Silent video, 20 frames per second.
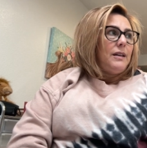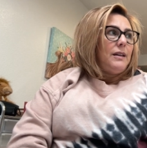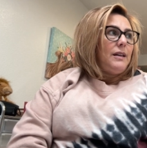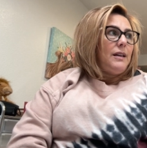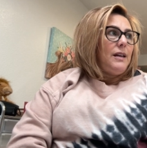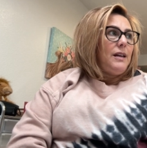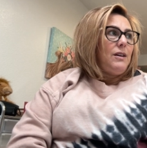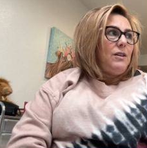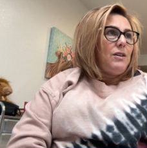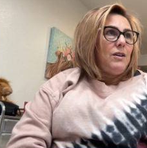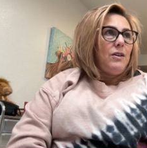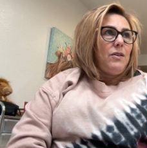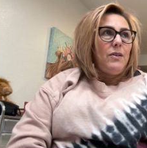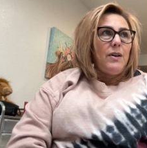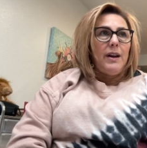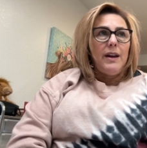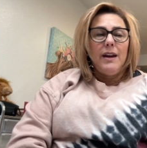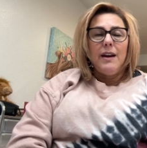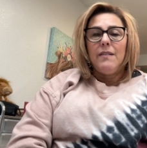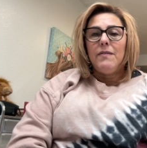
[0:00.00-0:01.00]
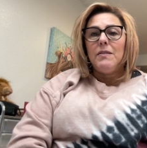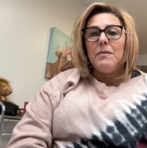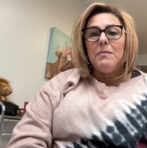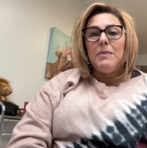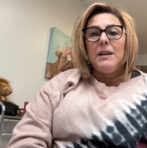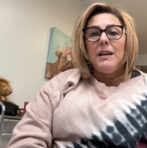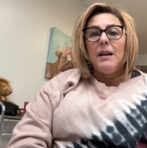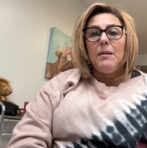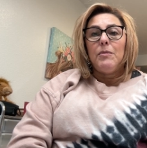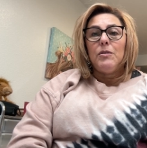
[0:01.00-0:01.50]
you know, I haven't
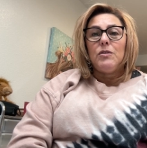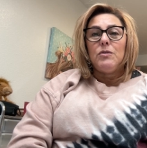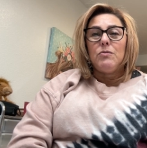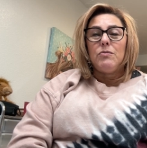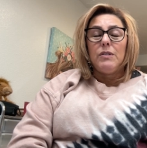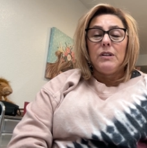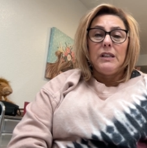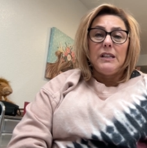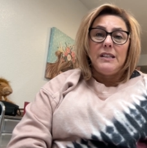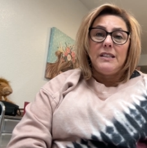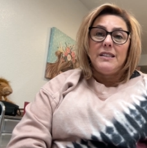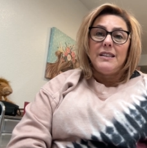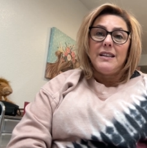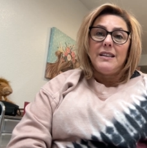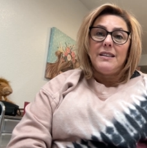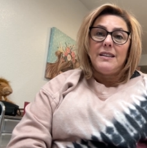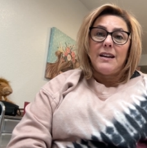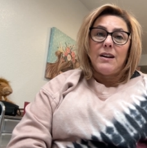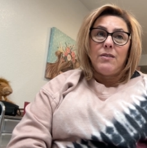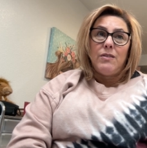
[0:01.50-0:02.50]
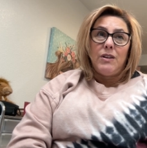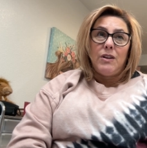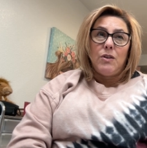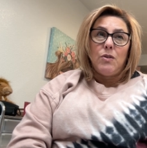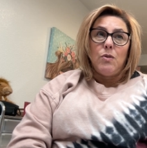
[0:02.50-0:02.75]
been able to really sit down and